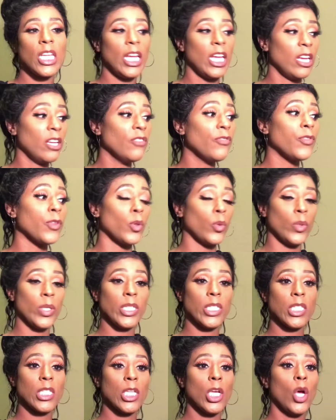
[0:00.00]

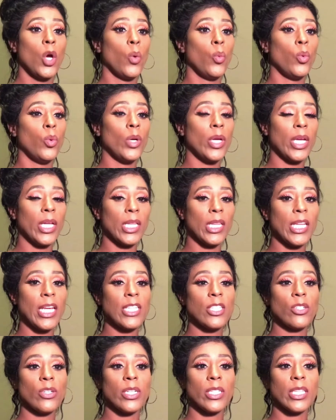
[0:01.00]
influence will get
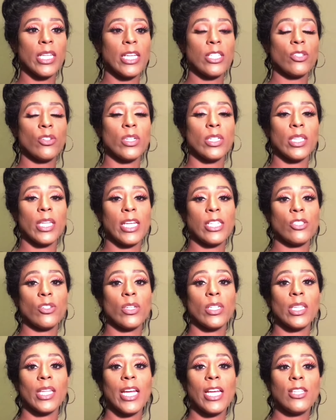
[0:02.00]
lesser and lesser and lesser
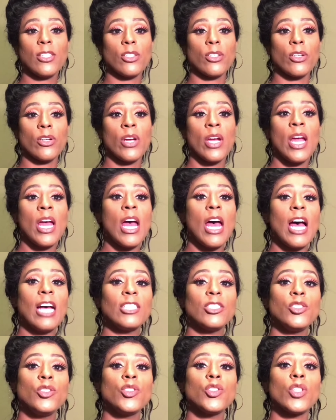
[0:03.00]
and lesser
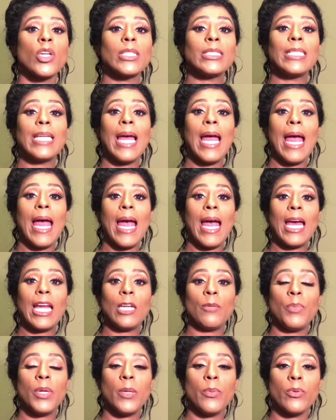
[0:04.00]
as you start to
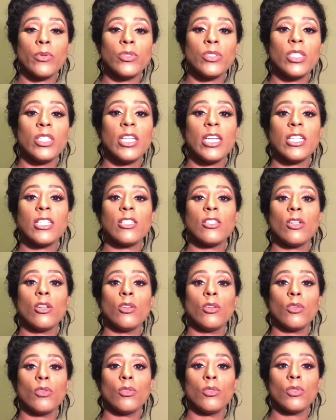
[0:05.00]
add people to that
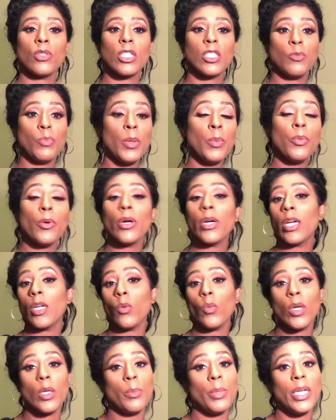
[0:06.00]
circle. Because people are going to
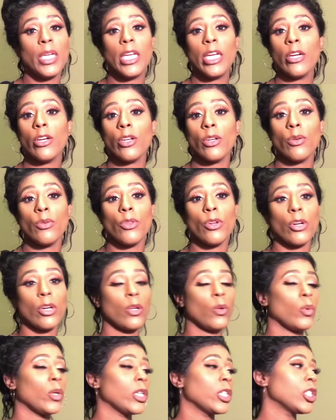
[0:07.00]
want to be near you. They're
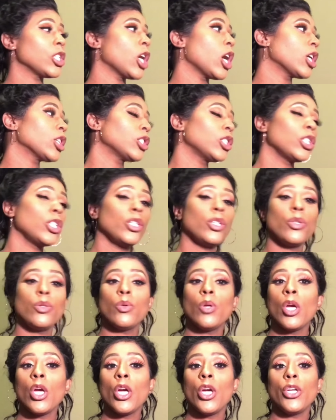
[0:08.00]
going to want to talk to you.
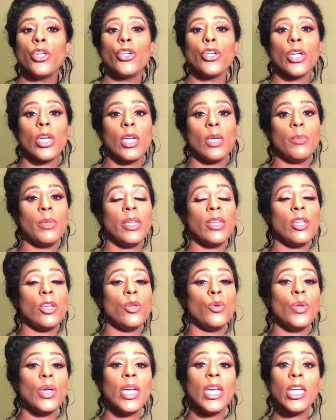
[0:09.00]
You're going to be the
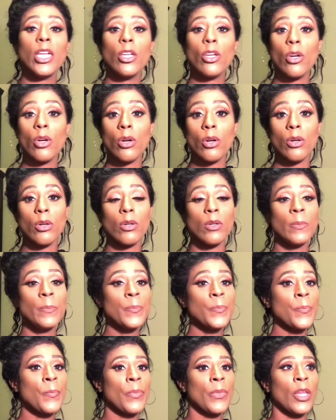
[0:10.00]
new it girl.
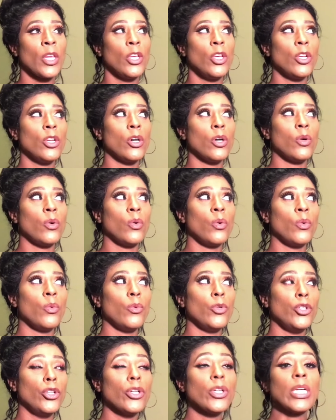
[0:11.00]
You know,
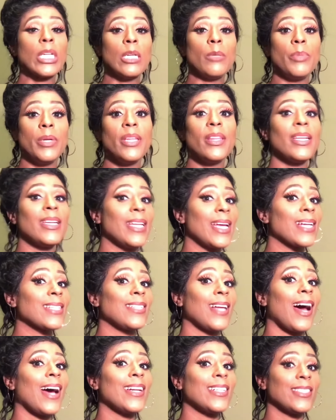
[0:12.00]
you're going to be the next
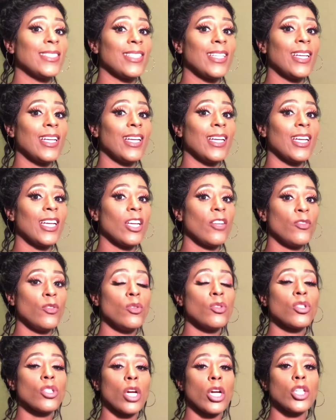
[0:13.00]
hottest thing if you
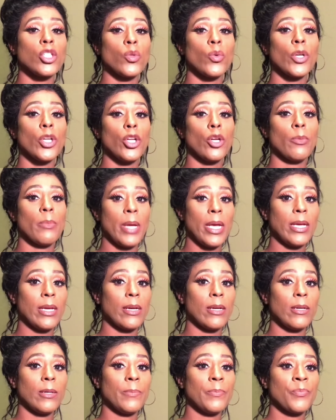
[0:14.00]
start doing your
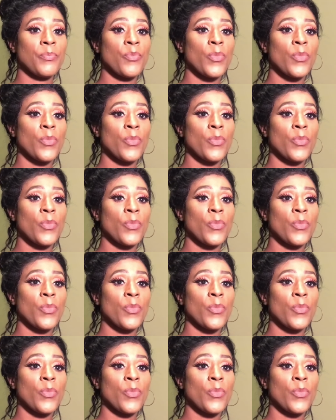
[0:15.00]
makeup.